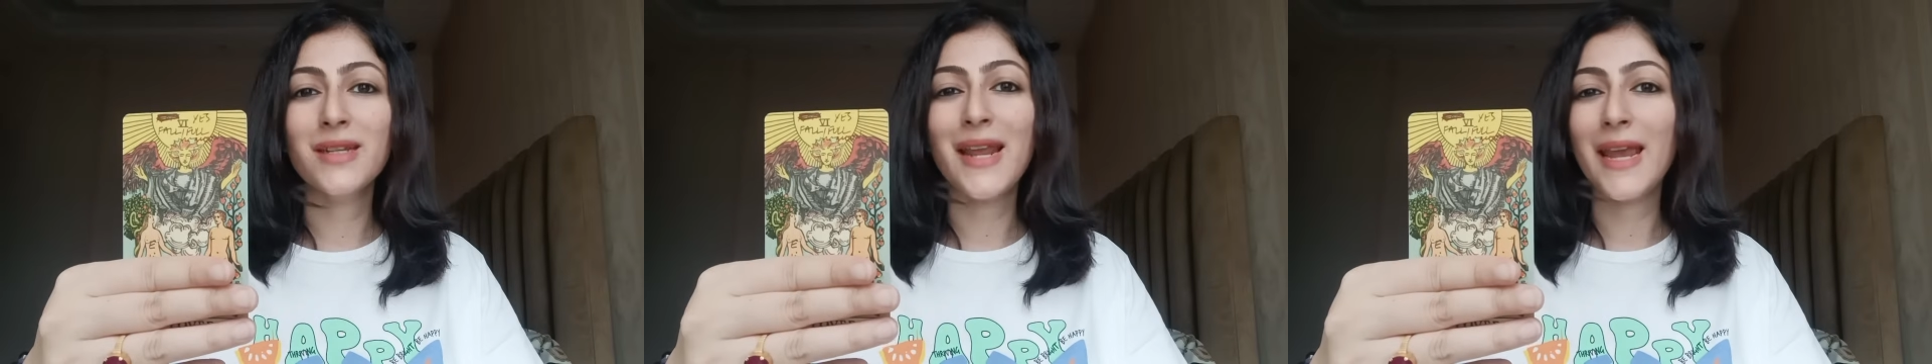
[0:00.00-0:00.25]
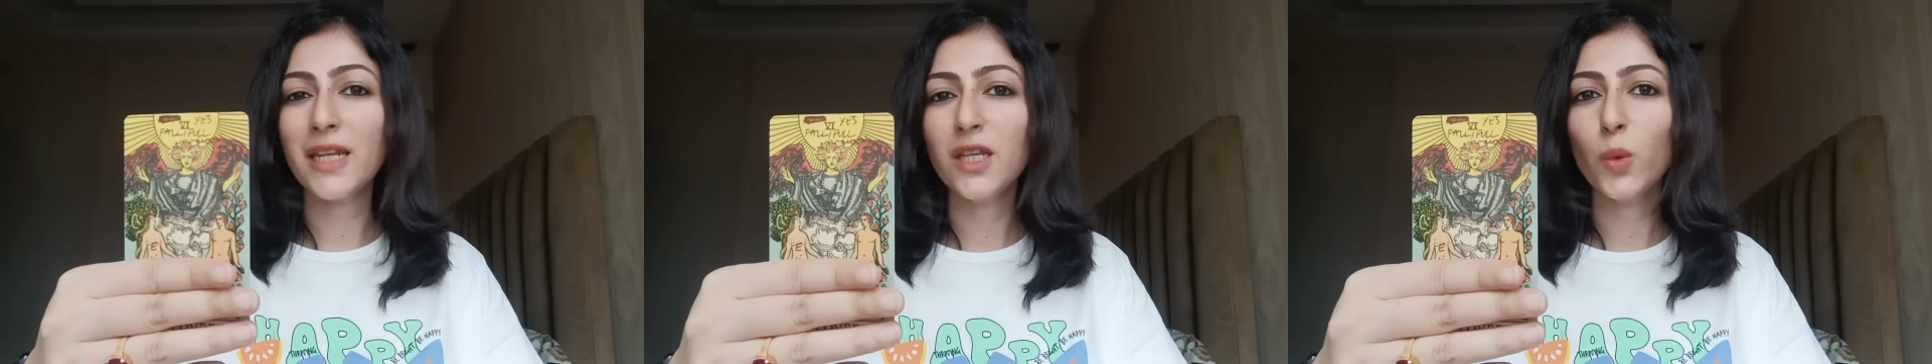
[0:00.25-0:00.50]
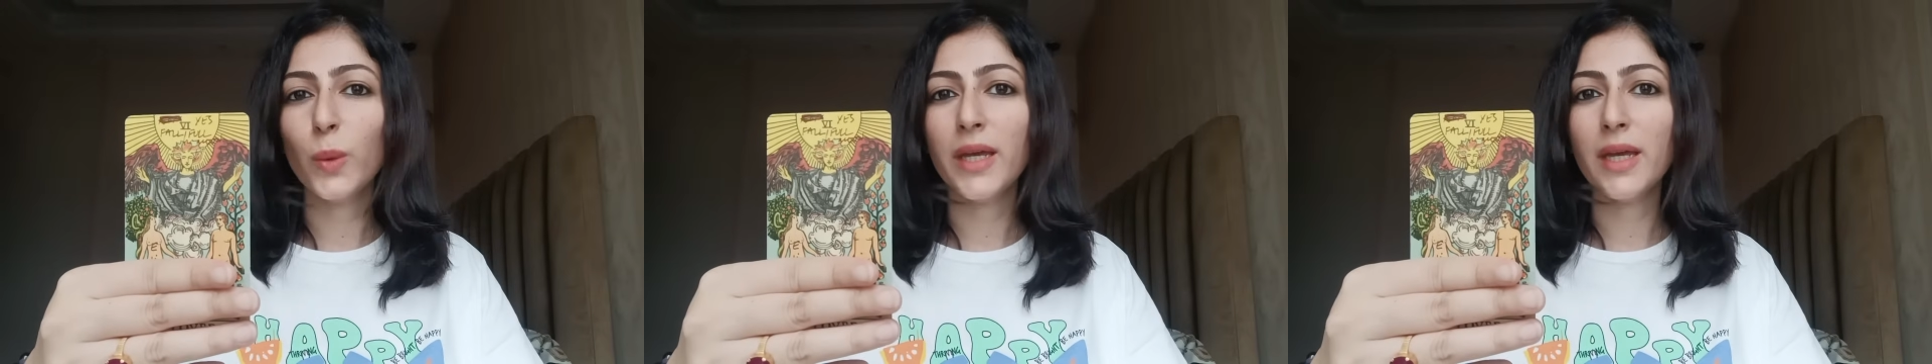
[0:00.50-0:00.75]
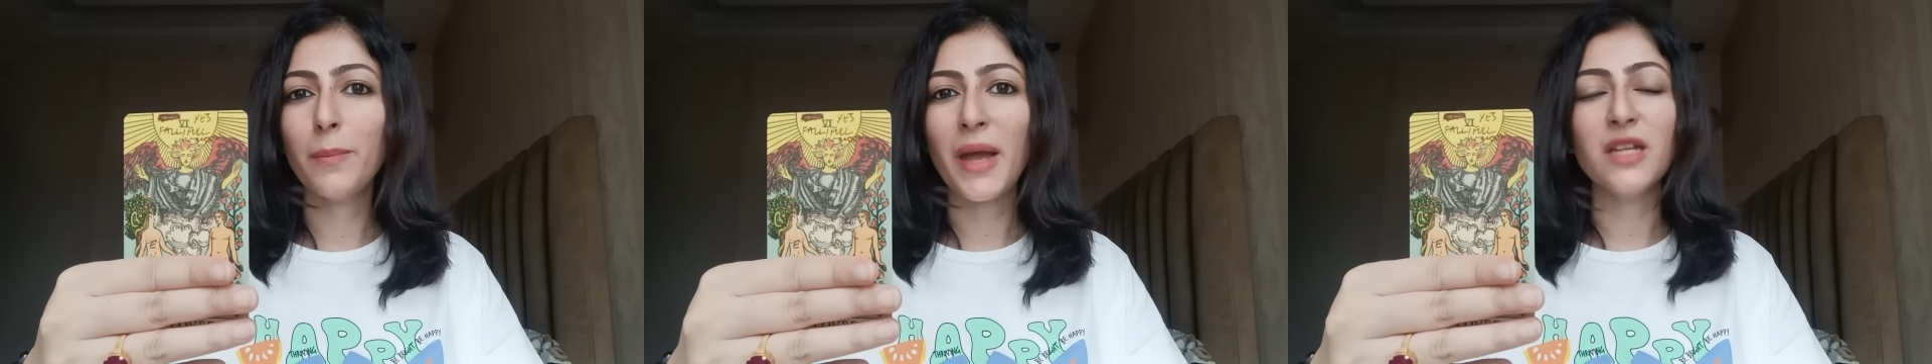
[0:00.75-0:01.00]
in any
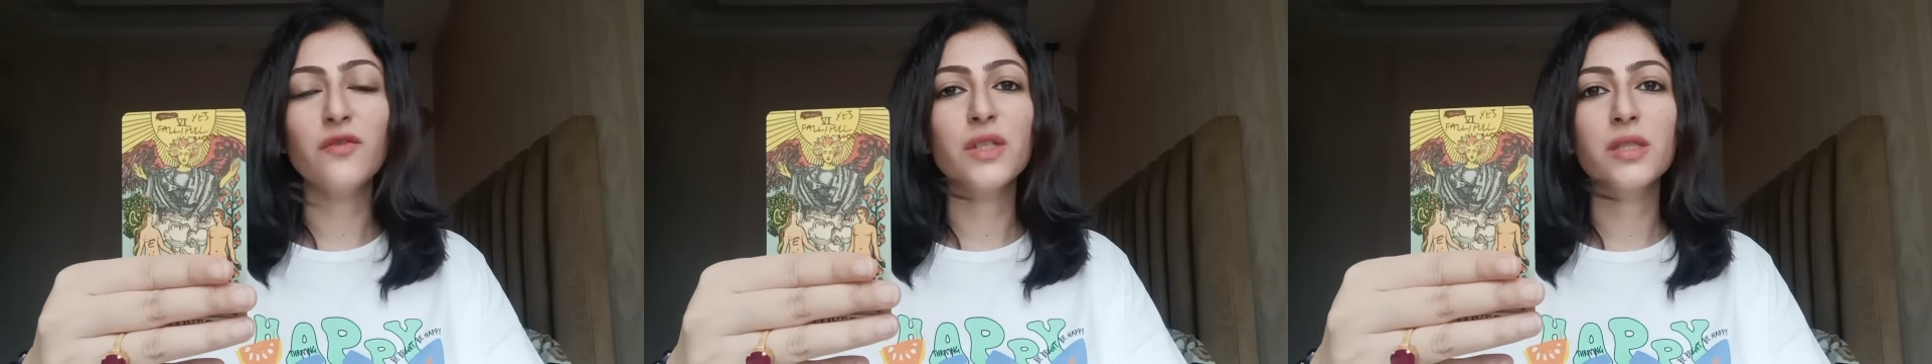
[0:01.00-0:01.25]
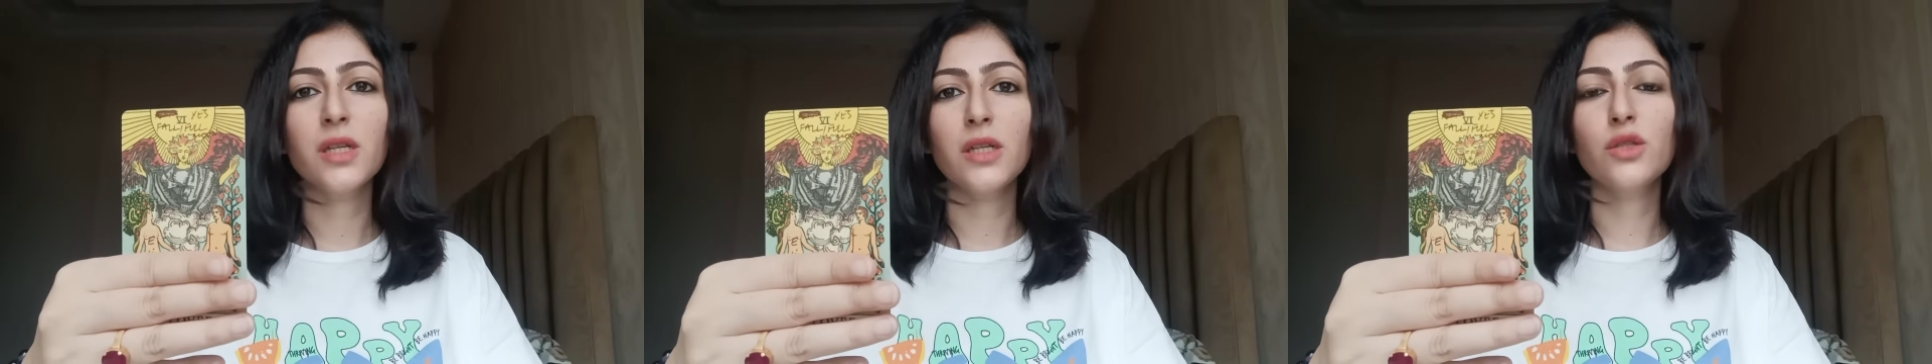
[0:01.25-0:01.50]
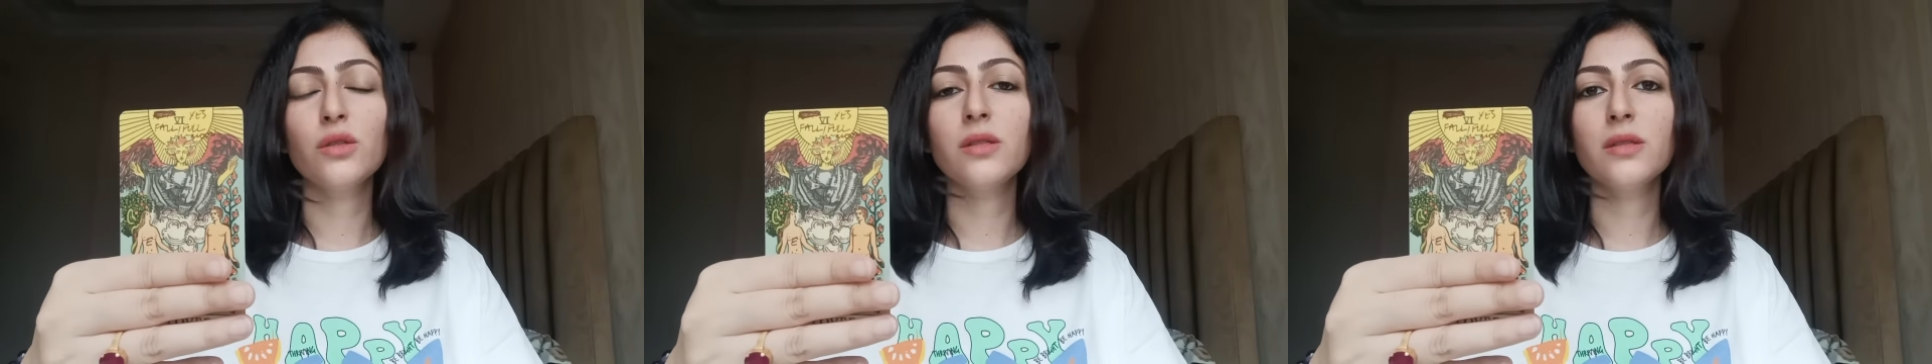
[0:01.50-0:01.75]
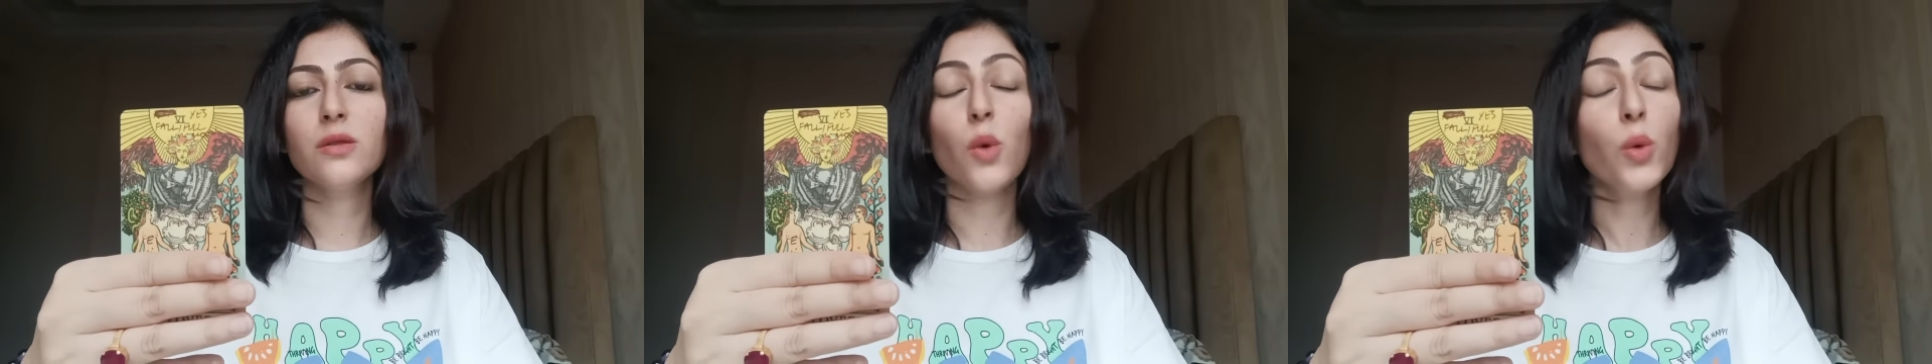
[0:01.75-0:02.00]
way. Manifestation
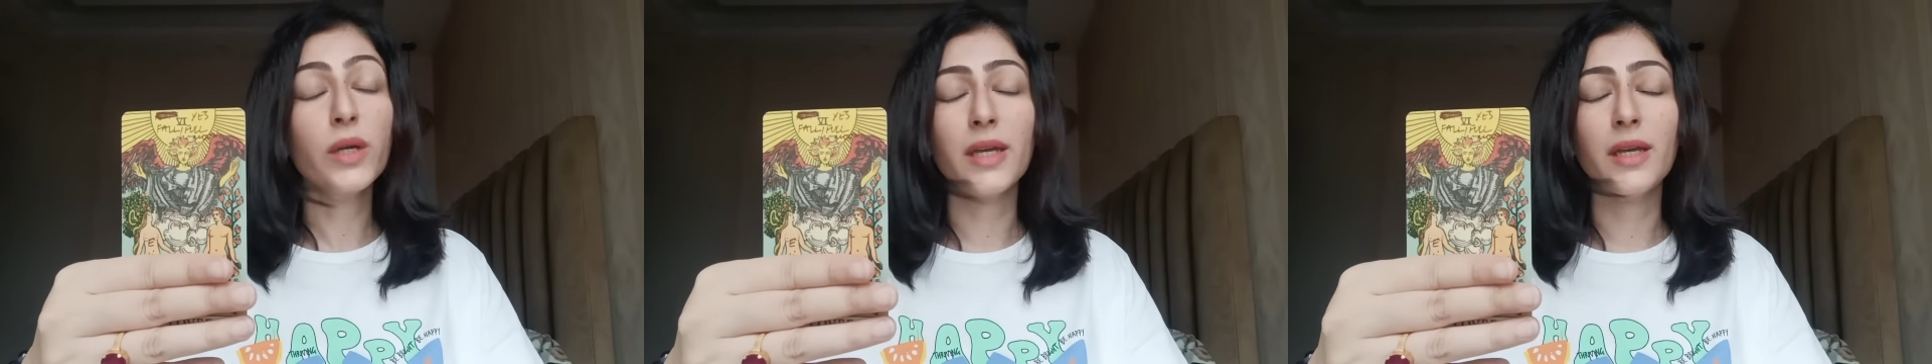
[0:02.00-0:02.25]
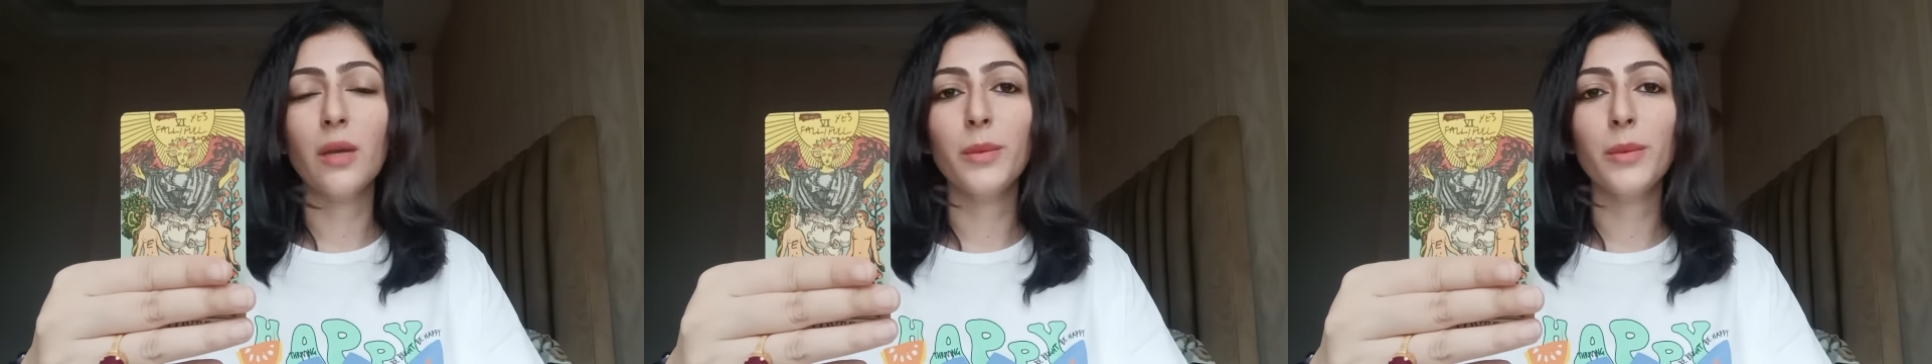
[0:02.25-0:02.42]
is okay.